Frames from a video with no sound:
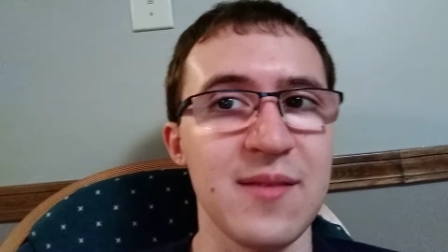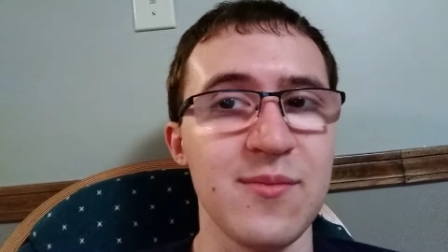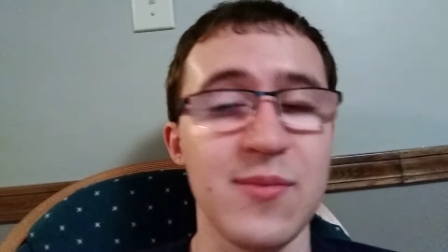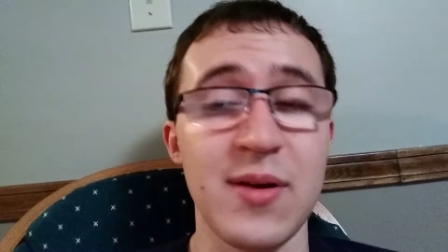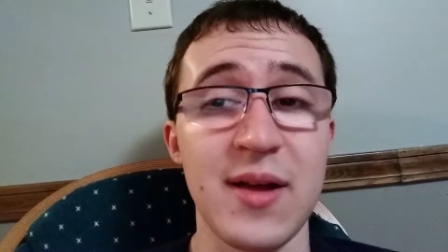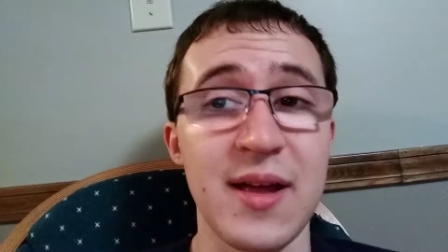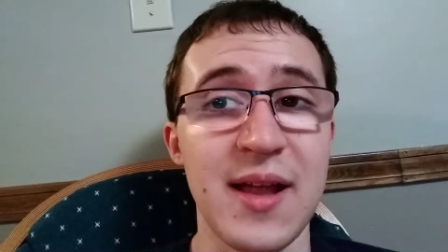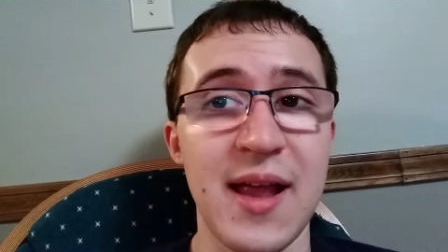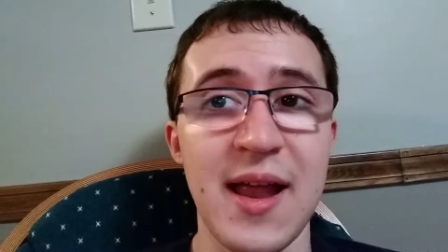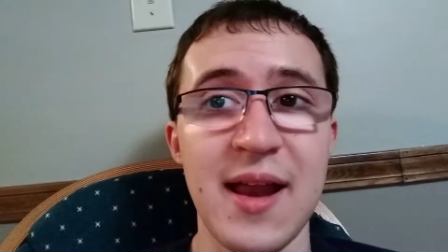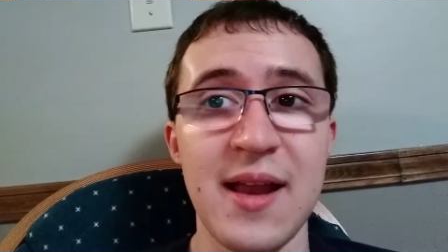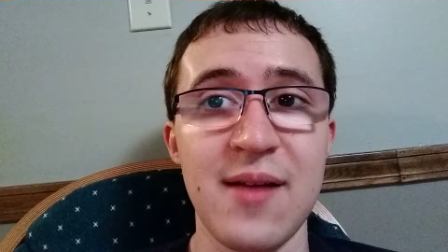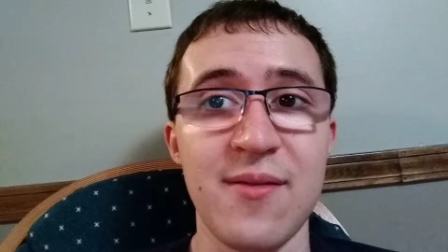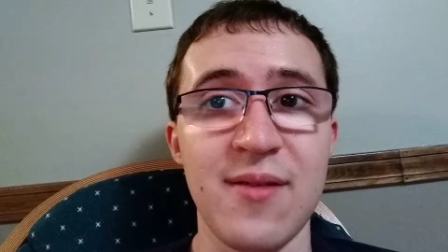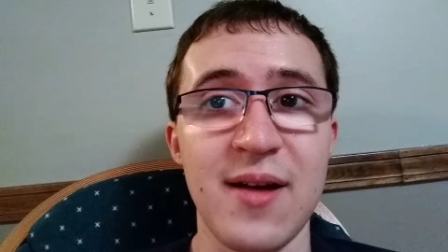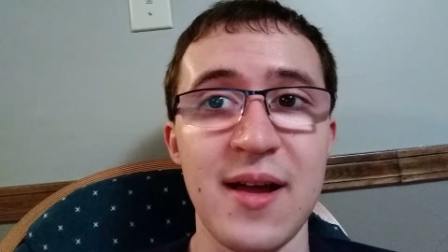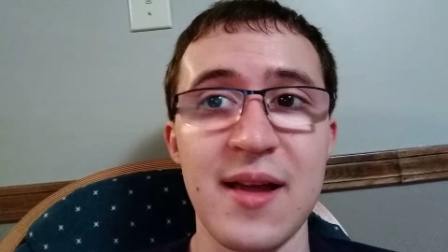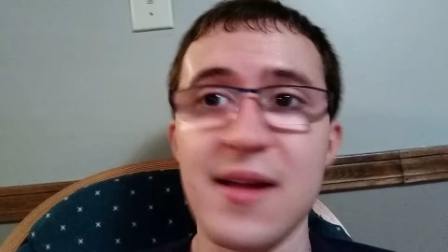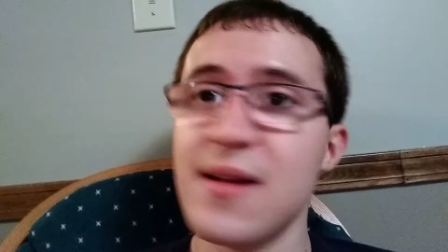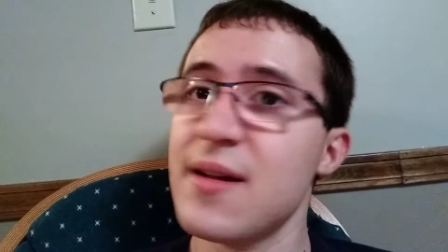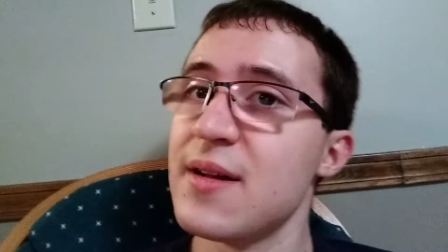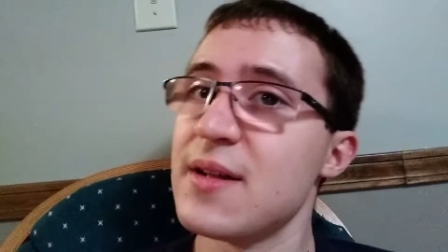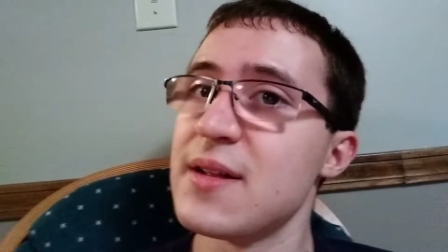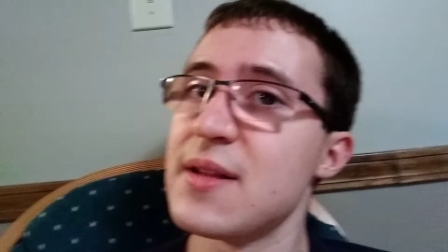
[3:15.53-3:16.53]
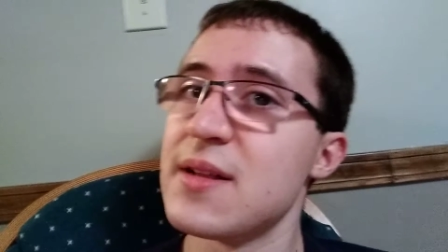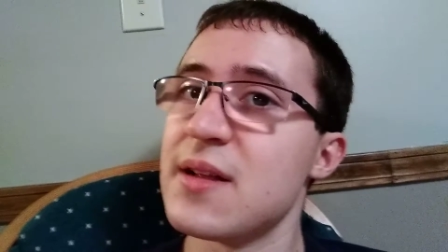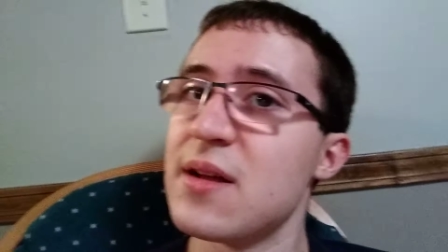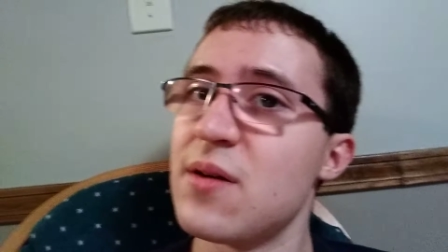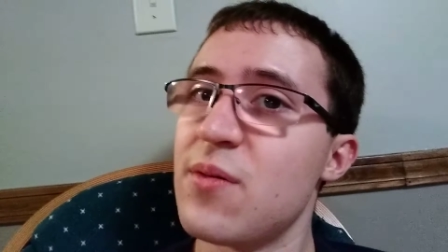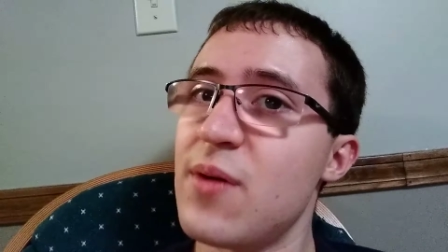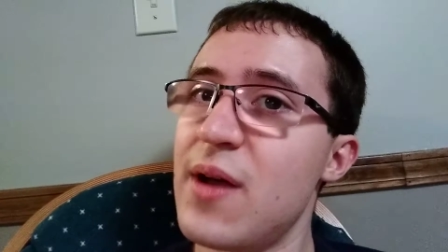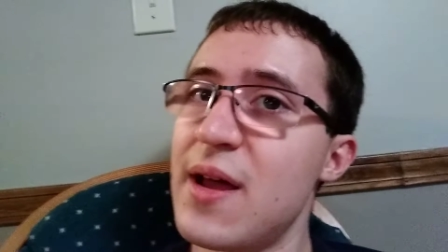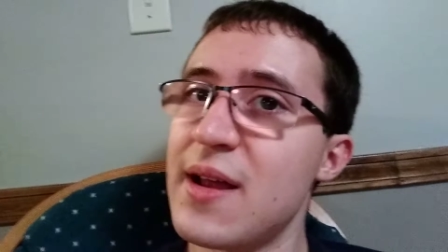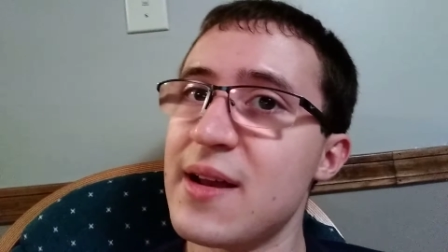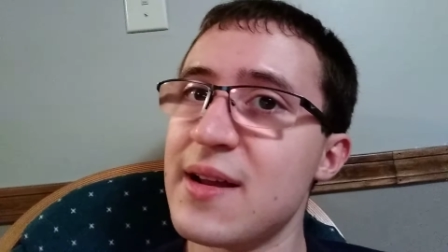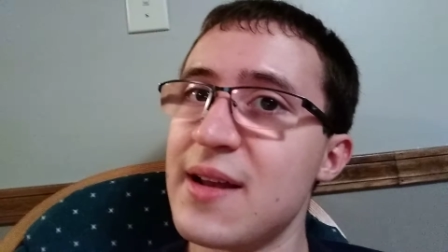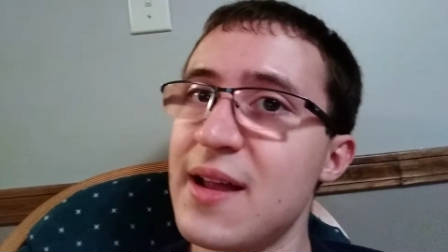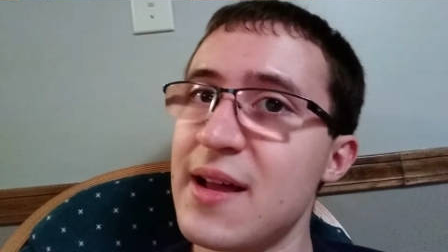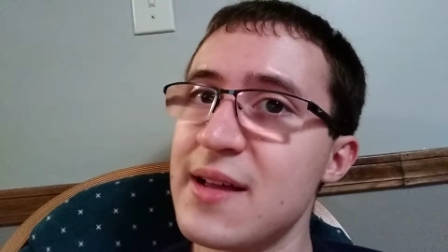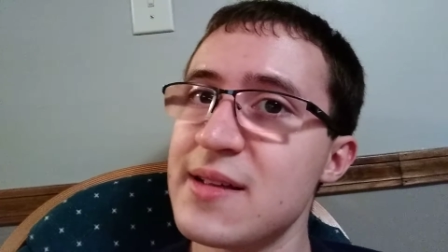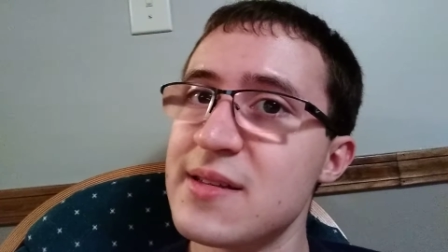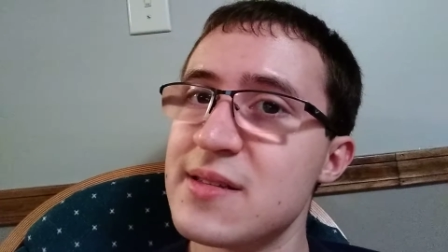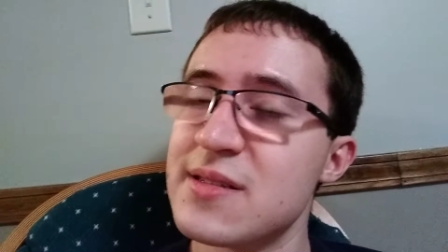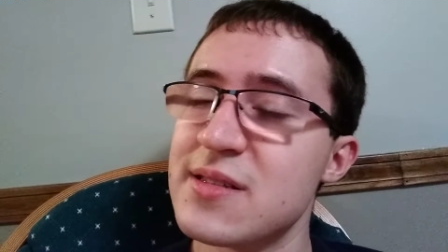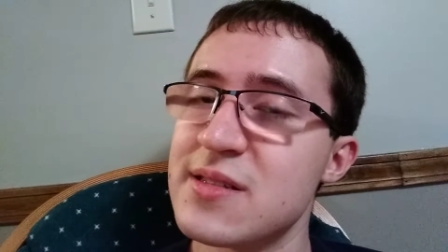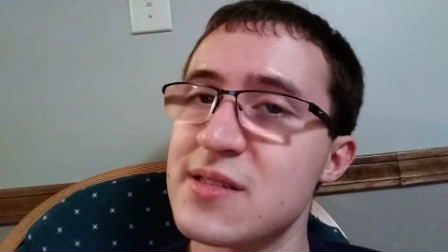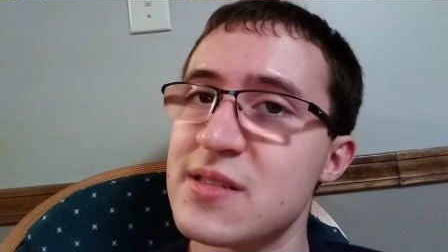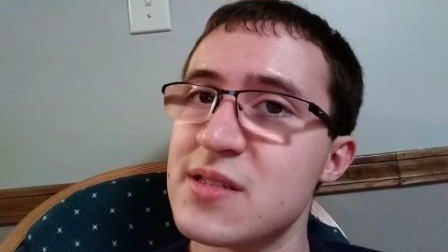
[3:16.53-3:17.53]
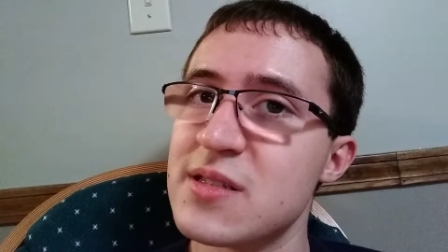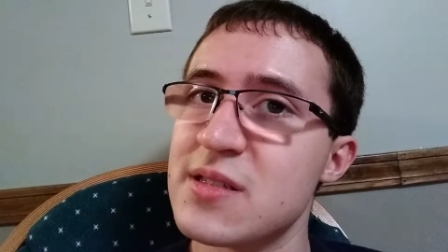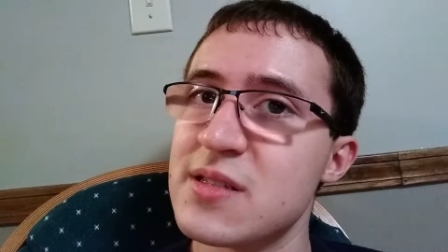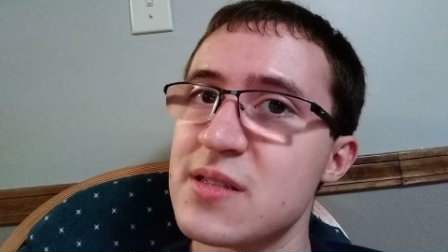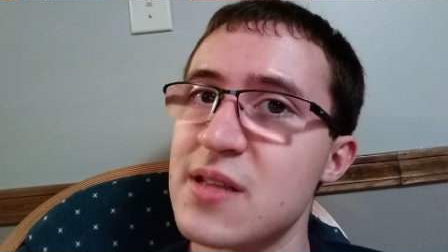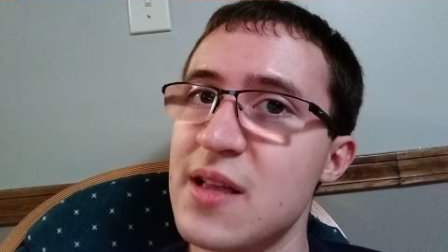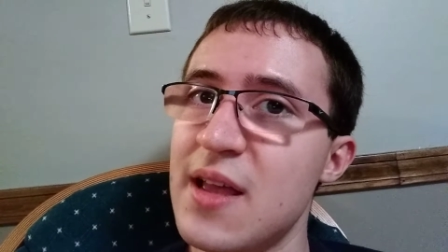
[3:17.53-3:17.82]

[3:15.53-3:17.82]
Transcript: But anyway, we had a nice,